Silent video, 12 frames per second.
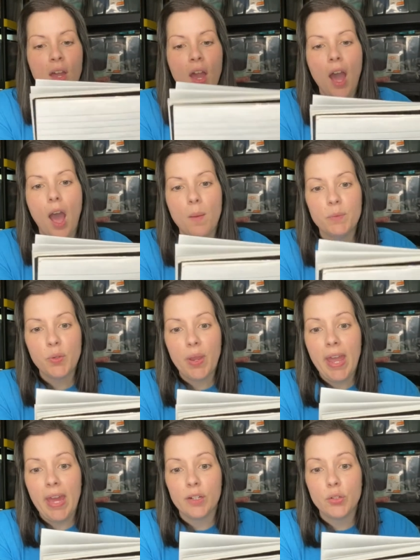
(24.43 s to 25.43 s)
Um, so I
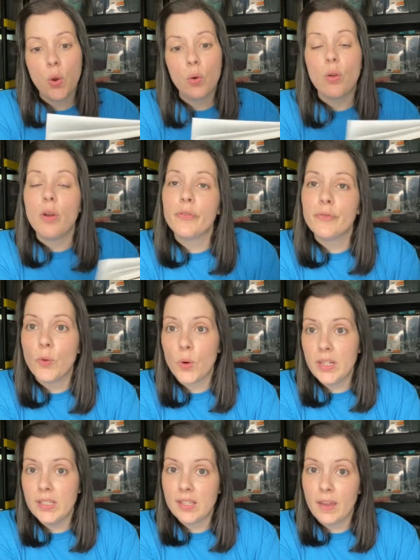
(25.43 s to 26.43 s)
had a total of
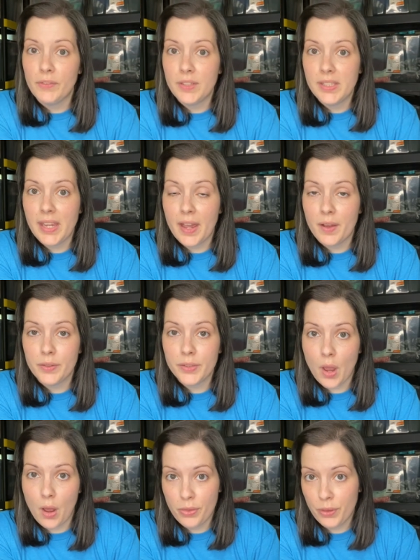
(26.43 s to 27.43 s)
47 sales
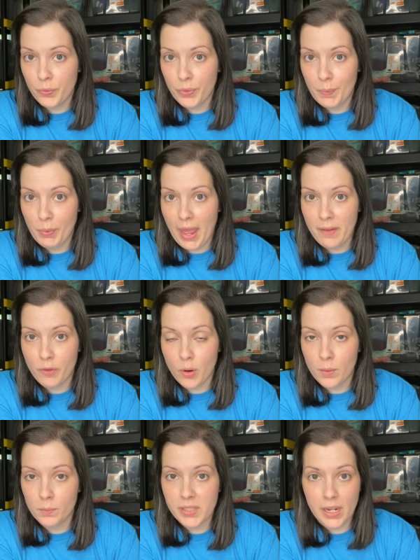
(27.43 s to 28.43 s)
on the three
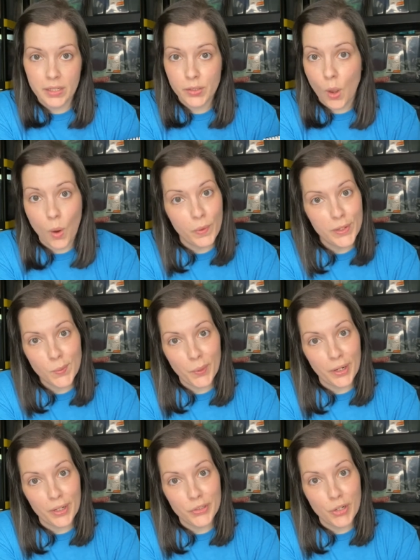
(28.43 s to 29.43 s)
platforms. And as always, we're
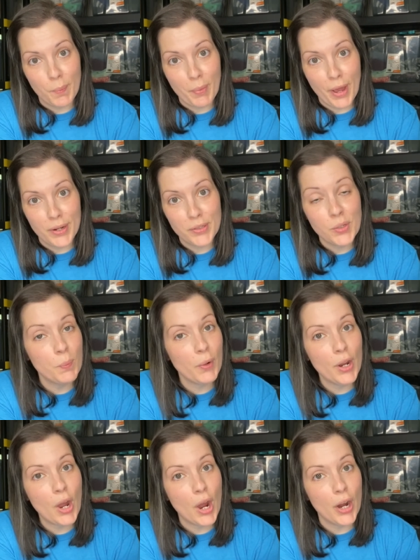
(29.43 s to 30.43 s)
going to jump on to
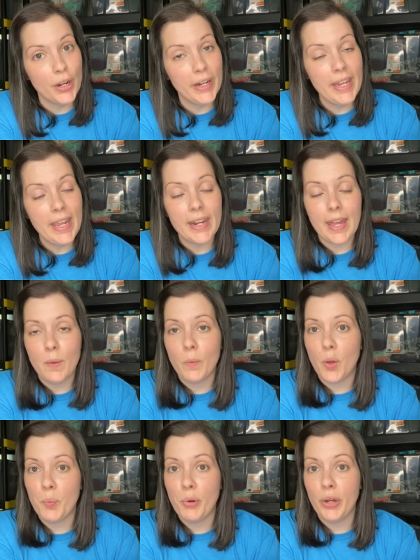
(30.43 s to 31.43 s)
Mercari and I
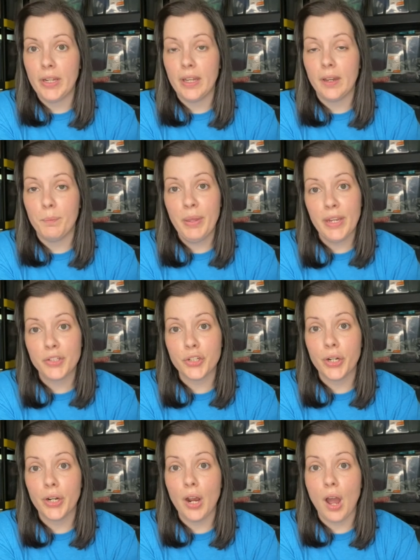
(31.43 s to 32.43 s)
will put a
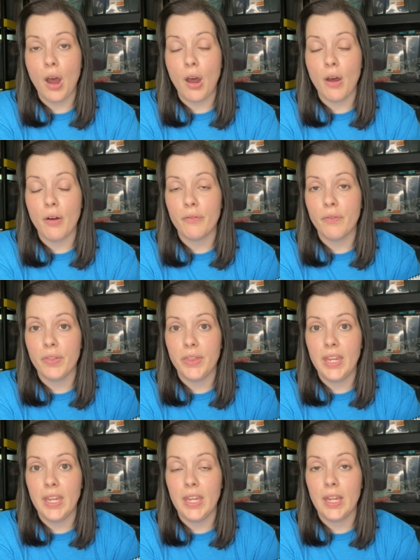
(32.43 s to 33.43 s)
picture of
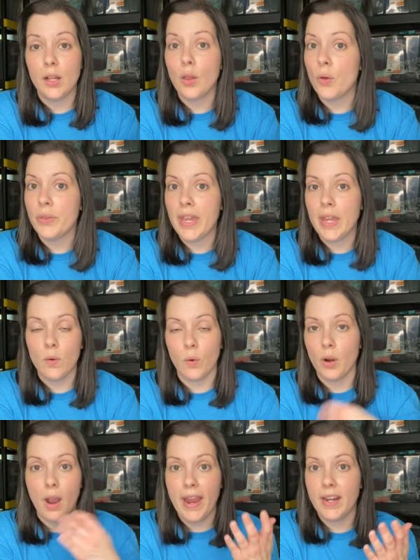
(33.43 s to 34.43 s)
the clothing
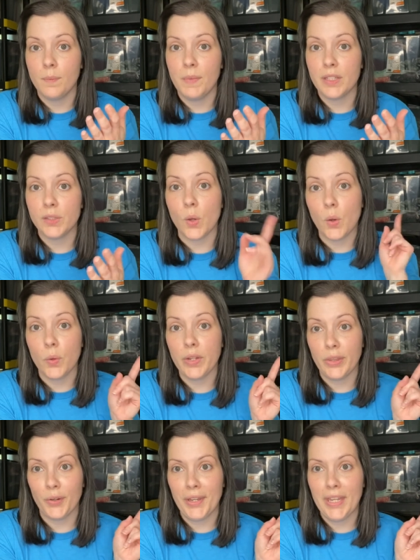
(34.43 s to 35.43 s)
or item that sold
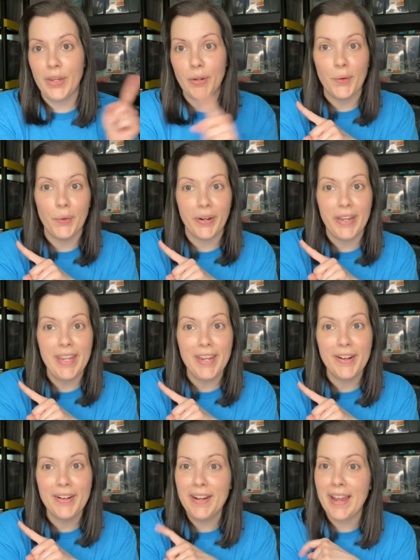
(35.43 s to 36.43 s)
either here or
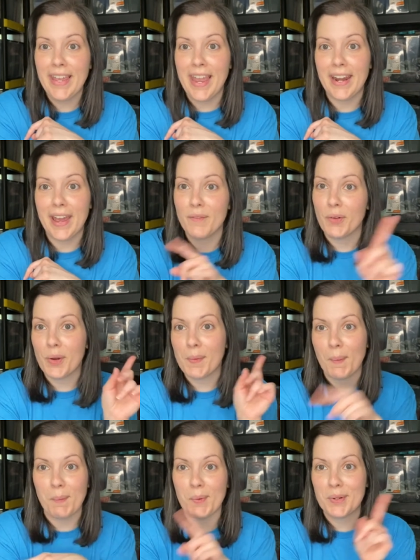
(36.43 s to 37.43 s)
here. I can't ever
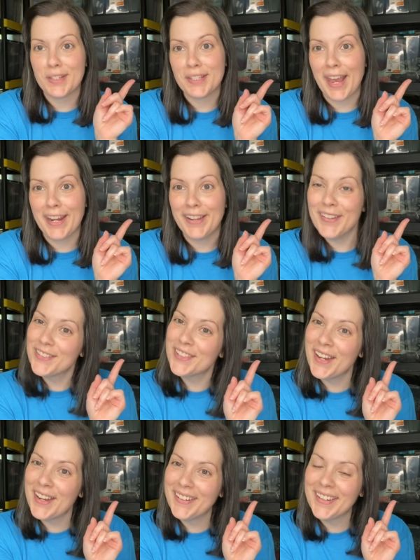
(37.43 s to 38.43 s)
remember which side it goes
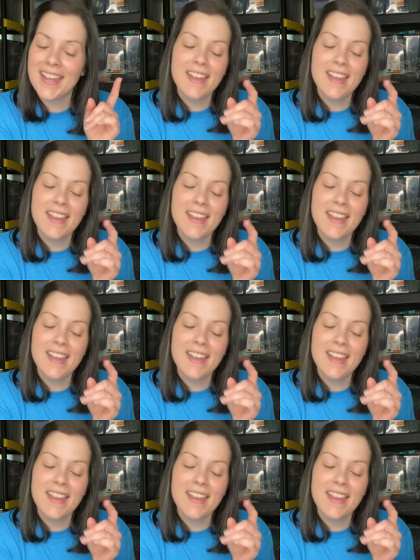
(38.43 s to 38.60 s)
on.